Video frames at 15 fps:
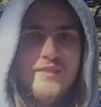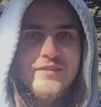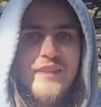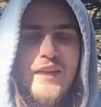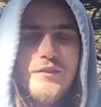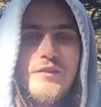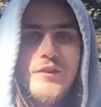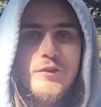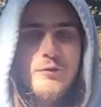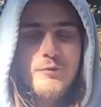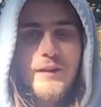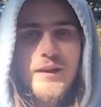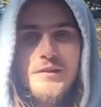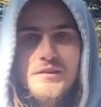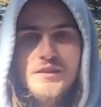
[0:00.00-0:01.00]
Now that the
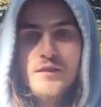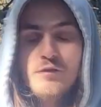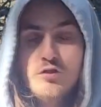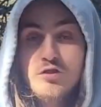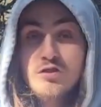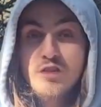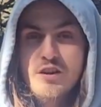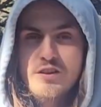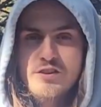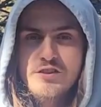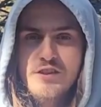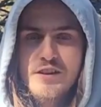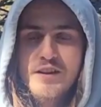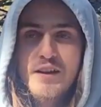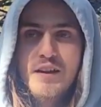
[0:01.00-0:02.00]
crowds have
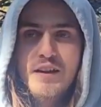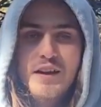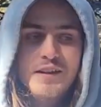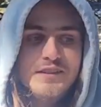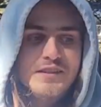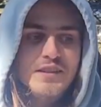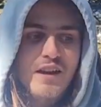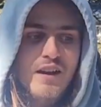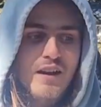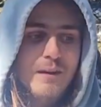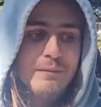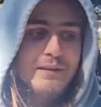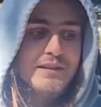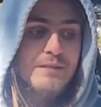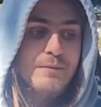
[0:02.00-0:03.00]
shushed, it's
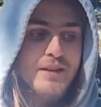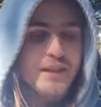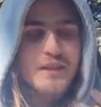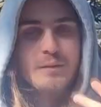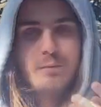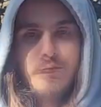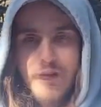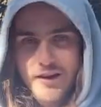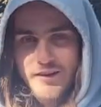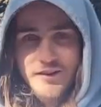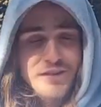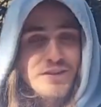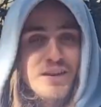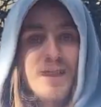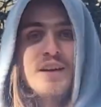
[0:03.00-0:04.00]
time to begin the
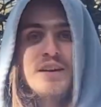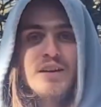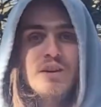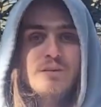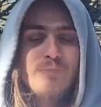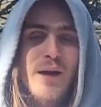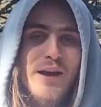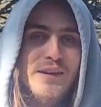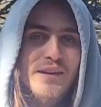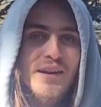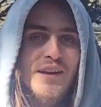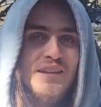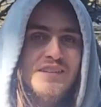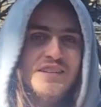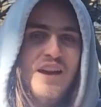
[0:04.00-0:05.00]
prayers. In my
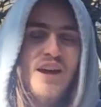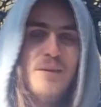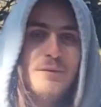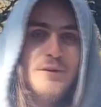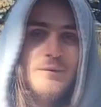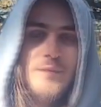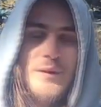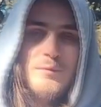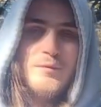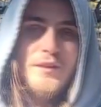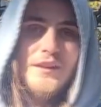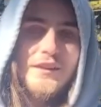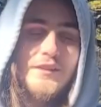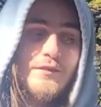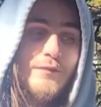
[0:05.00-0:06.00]
case, I'm going to be
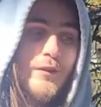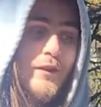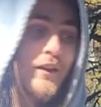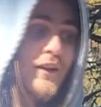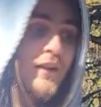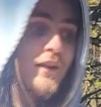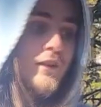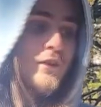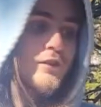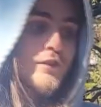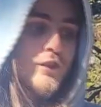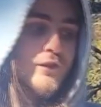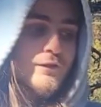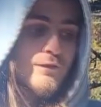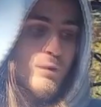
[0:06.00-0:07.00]
praying for
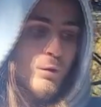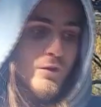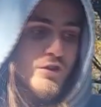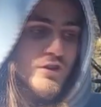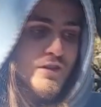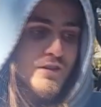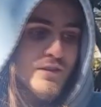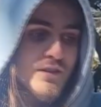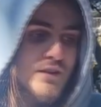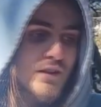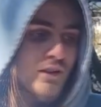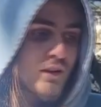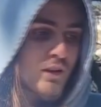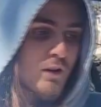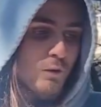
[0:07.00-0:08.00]
good fortune,
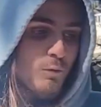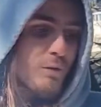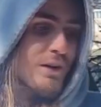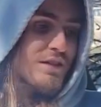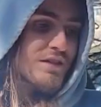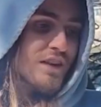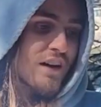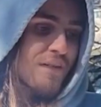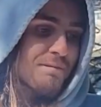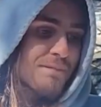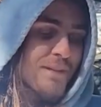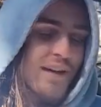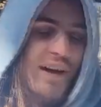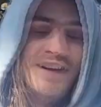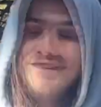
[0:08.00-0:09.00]
wisdom,
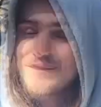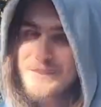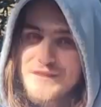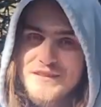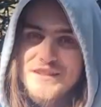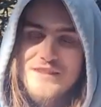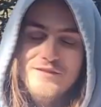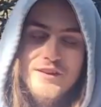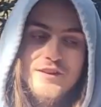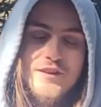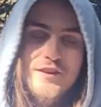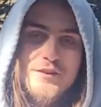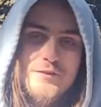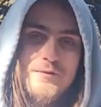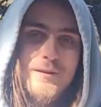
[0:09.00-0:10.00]
and to receive a
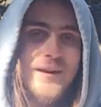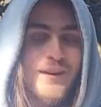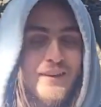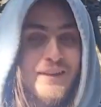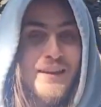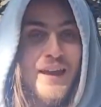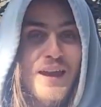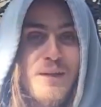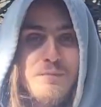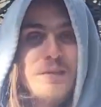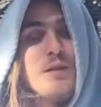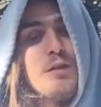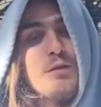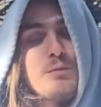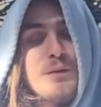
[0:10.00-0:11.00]
good grade in
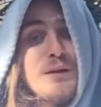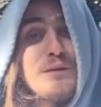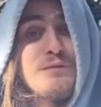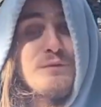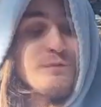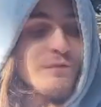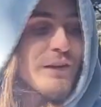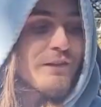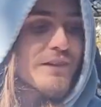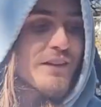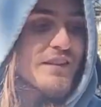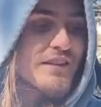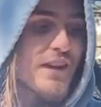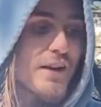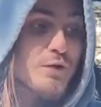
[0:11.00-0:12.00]
AMNI
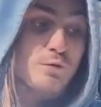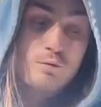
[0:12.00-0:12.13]
356